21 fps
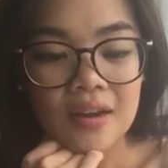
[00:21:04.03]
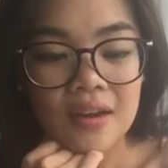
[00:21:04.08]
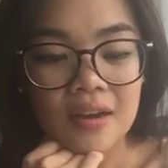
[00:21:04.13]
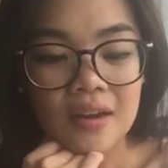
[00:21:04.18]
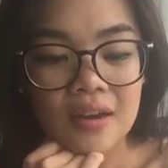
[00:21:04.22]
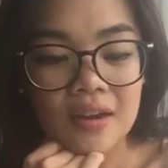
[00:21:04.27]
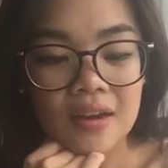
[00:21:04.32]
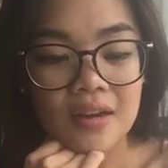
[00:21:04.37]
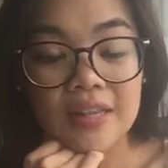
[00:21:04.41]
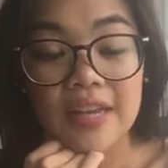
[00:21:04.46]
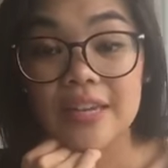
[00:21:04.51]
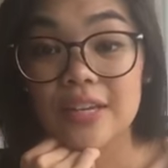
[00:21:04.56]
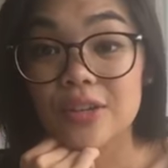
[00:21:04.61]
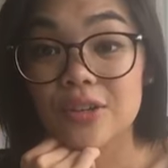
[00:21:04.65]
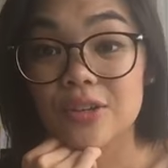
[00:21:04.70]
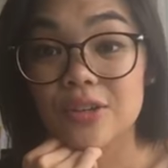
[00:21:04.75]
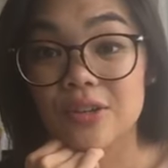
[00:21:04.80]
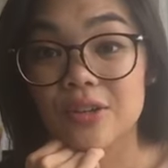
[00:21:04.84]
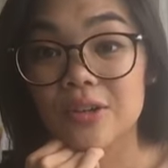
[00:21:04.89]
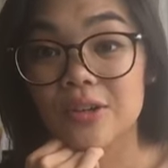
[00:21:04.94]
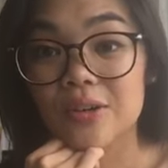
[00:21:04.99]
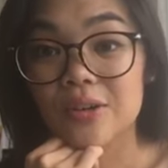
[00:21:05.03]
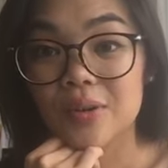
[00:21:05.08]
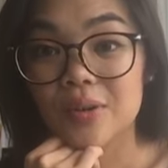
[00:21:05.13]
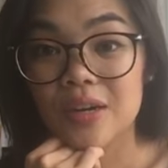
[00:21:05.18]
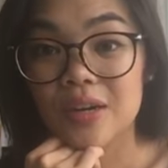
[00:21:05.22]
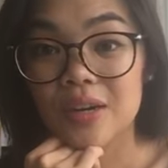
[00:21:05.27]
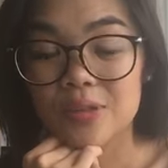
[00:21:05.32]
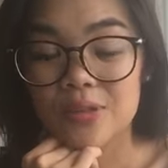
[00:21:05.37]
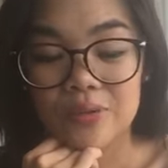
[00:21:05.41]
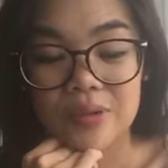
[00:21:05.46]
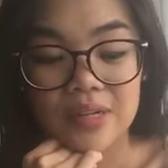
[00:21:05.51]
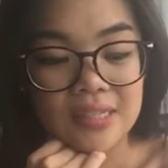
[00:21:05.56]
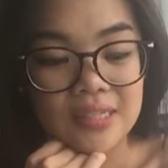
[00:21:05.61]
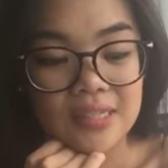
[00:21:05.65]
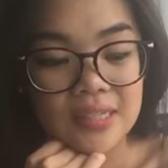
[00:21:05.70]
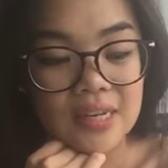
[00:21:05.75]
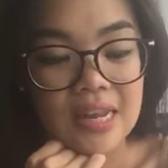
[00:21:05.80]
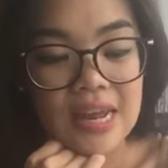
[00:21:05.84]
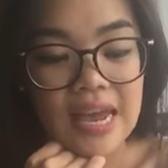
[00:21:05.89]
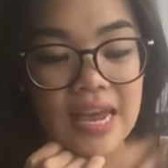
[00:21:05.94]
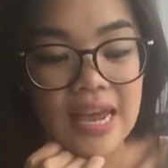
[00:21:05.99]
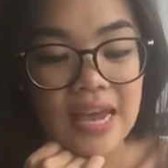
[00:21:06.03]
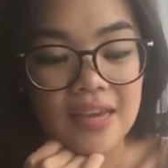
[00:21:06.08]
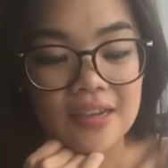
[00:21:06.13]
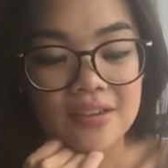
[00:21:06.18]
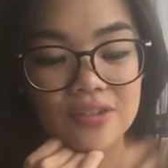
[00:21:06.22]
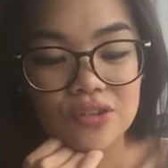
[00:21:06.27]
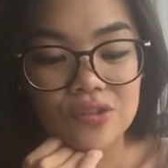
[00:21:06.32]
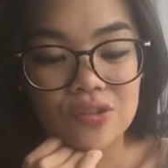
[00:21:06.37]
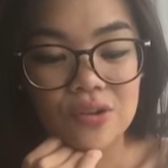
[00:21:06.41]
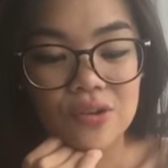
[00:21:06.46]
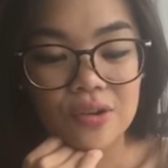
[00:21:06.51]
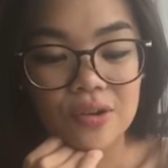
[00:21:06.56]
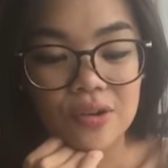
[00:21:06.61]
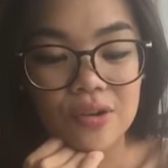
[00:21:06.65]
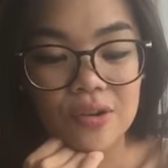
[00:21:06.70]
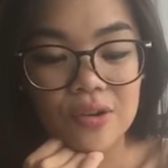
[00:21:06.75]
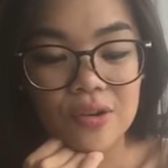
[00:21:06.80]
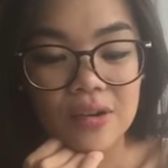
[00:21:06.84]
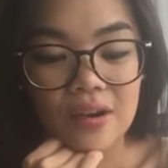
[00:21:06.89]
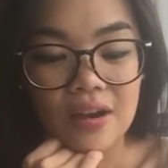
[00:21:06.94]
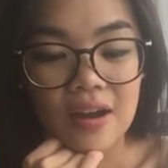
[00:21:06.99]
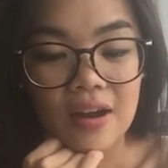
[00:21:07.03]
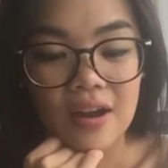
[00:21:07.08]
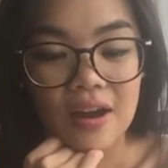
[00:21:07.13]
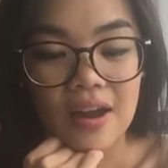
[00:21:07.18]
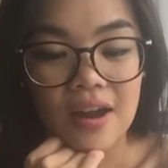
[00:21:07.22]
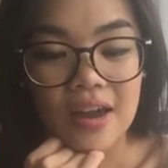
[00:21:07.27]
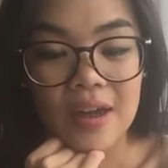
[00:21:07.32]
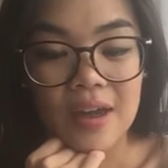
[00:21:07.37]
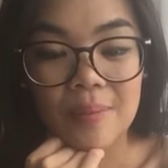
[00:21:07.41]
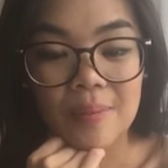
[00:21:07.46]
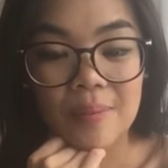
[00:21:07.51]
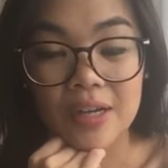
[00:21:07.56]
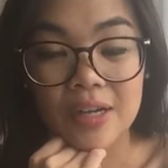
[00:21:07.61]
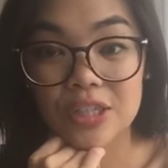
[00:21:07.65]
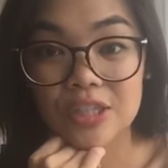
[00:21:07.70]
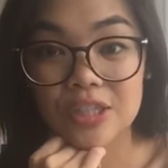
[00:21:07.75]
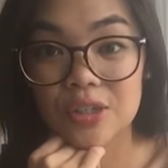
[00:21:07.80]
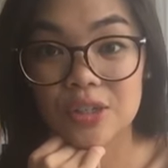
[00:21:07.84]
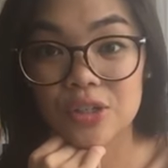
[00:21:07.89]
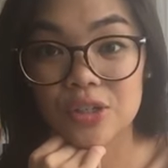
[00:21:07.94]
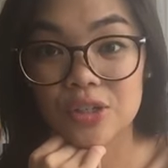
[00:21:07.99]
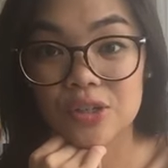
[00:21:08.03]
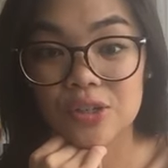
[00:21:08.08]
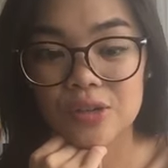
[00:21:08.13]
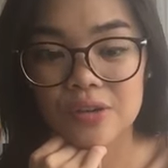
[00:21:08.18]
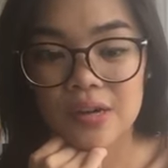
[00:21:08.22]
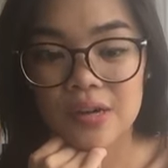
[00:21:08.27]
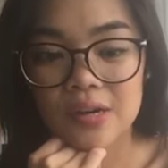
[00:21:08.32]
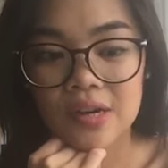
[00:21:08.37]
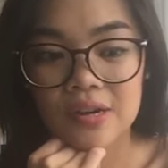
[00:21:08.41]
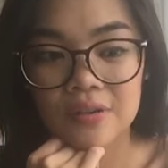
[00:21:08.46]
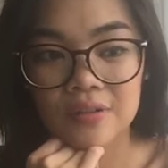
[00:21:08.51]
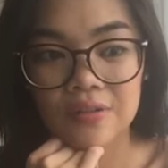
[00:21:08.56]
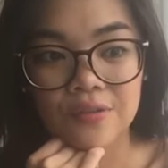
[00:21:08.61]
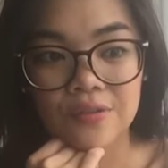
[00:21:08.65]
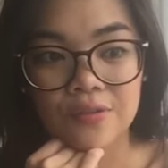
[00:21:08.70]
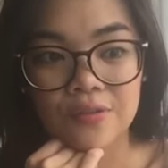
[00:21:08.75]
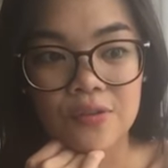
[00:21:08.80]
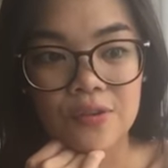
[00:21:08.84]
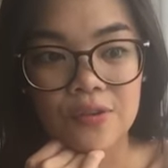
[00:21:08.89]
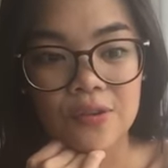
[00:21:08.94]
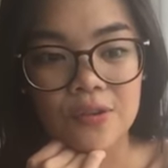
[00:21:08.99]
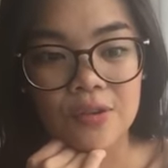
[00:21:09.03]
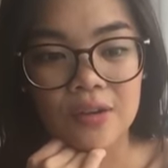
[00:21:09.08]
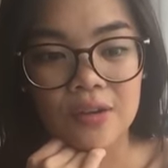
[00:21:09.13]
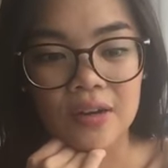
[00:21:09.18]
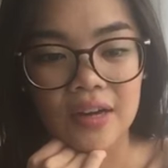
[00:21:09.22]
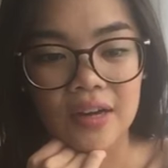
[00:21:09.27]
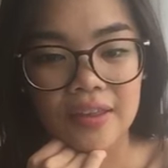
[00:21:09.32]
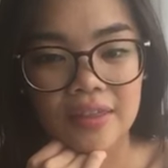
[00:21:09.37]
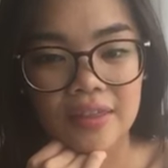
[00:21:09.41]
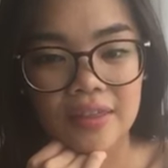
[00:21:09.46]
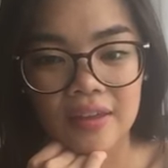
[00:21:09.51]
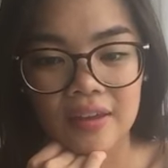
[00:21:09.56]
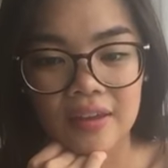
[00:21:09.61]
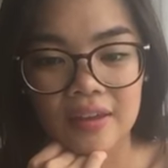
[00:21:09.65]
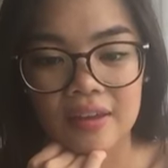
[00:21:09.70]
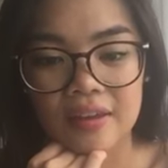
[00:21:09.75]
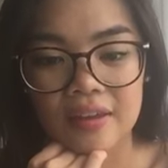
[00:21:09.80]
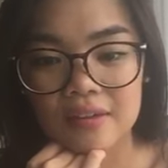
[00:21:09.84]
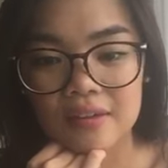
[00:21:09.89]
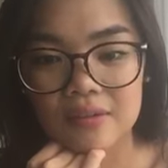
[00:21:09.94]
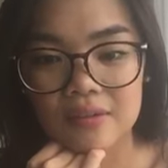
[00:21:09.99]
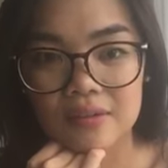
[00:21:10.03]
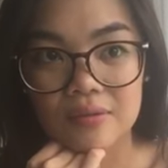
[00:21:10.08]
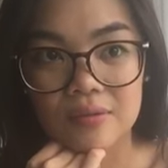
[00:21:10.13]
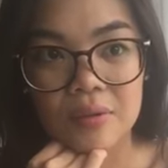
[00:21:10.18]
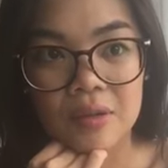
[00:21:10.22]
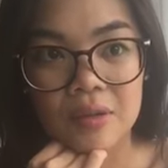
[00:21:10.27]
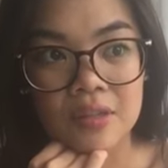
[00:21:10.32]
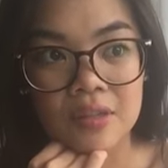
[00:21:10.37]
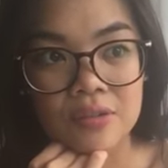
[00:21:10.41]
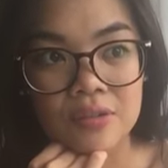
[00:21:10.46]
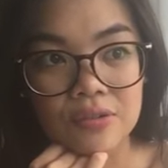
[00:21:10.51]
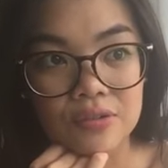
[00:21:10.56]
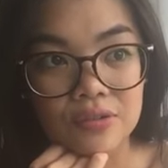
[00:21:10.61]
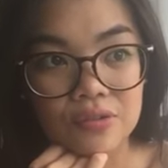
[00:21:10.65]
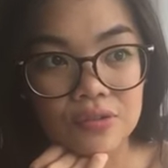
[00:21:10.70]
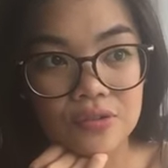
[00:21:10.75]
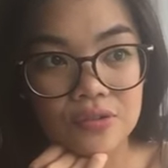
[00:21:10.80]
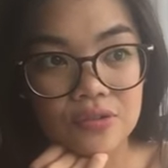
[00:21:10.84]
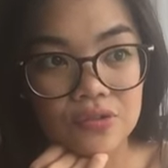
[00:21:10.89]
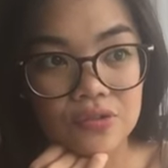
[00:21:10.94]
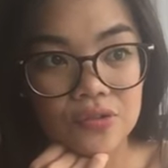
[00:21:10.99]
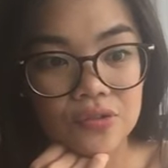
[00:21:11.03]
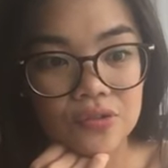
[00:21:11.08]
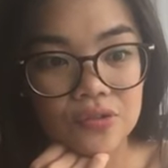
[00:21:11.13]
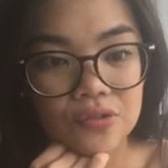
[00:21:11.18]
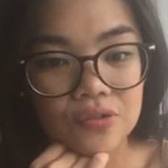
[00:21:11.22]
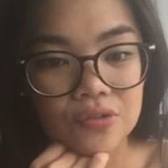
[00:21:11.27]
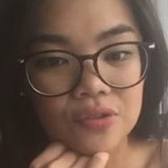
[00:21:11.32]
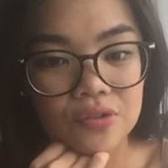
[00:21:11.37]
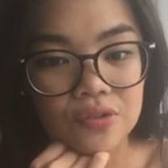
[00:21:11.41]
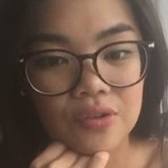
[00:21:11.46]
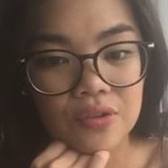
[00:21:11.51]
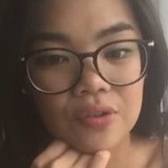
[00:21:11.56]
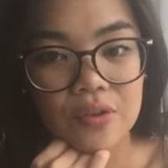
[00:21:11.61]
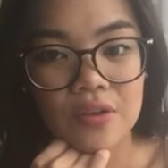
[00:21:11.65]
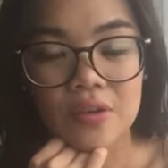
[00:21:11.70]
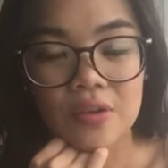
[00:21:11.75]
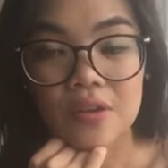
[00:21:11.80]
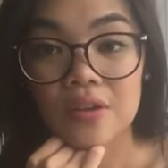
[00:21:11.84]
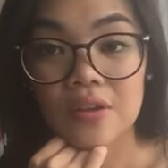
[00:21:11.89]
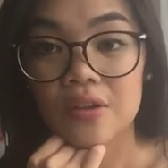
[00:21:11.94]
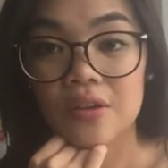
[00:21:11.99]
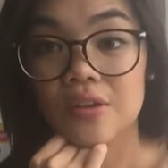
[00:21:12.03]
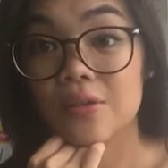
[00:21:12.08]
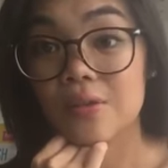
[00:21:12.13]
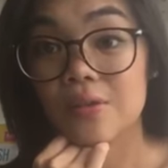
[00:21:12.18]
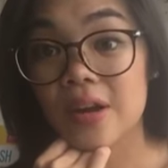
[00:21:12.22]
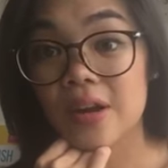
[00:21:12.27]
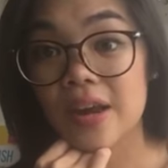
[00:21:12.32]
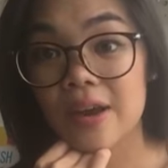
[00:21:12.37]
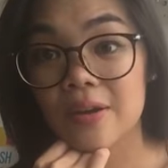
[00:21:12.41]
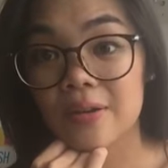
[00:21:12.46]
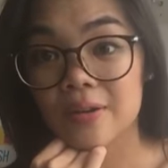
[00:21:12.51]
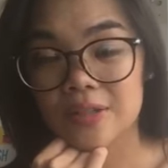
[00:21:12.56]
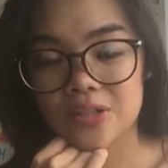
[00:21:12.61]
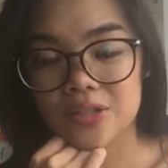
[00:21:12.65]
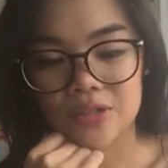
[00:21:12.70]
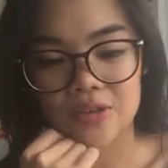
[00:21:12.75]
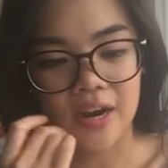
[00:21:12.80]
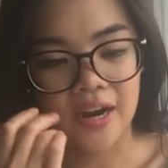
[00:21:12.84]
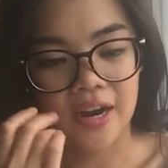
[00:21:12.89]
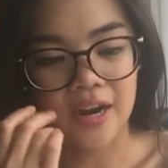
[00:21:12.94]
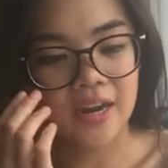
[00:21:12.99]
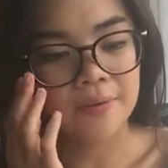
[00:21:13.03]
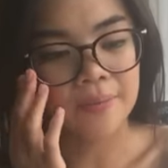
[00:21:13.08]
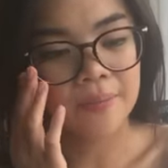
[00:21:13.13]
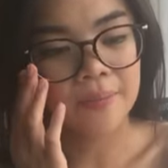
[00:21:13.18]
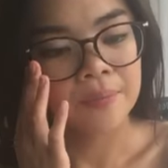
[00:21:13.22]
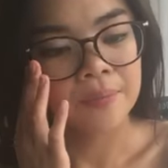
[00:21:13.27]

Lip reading: I'll let you know what I'm doing today. So, I'm actually tutoring for, I think, 1, 2, 3 hours straight